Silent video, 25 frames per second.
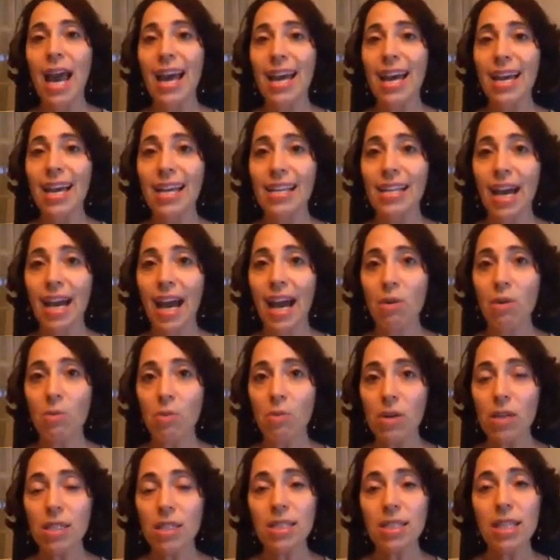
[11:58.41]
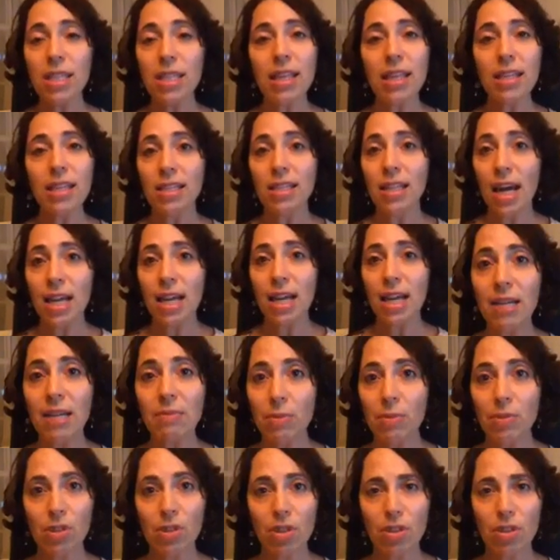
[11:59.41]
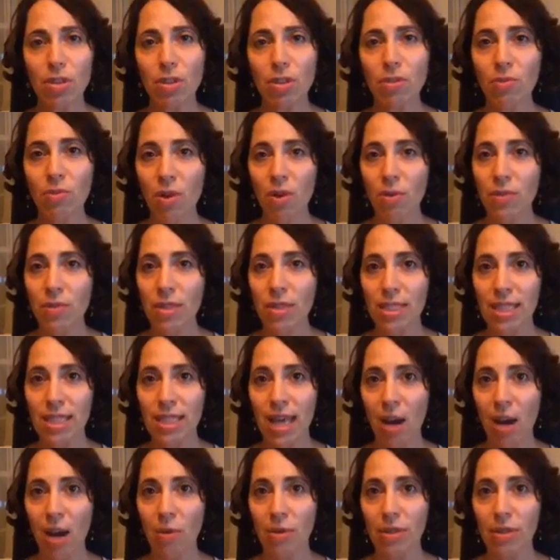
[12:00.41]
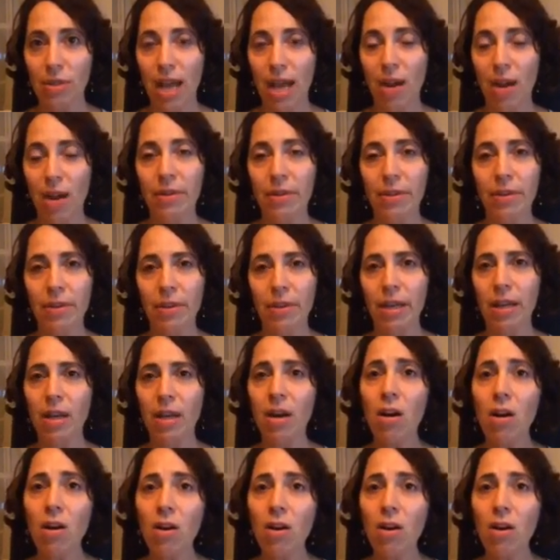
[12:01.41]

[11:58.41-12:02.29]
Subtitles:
And I will say that a of people start to throw in the towel now, and they're like,